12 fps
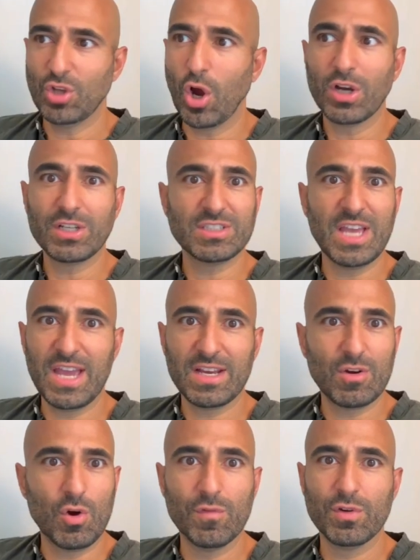dark as
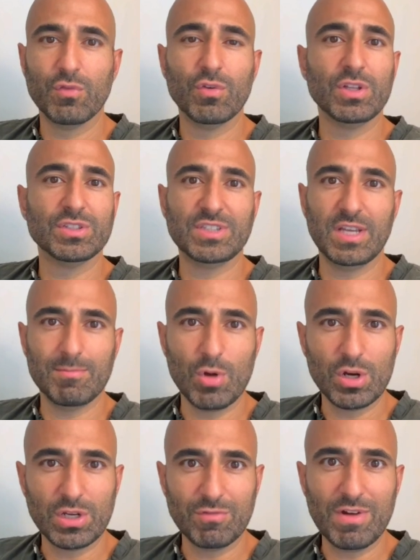heck over the real estate
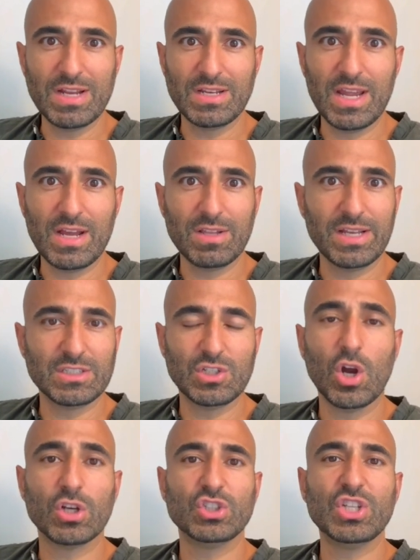market right now, like a
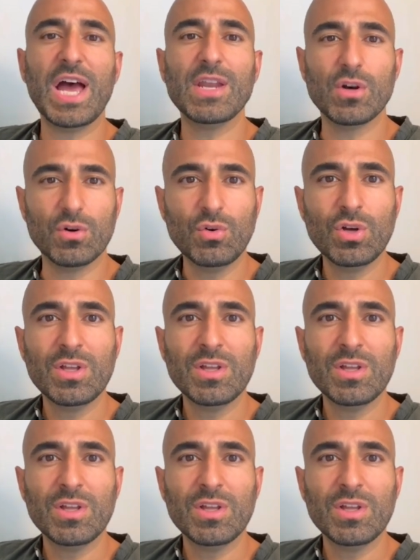dark shadow.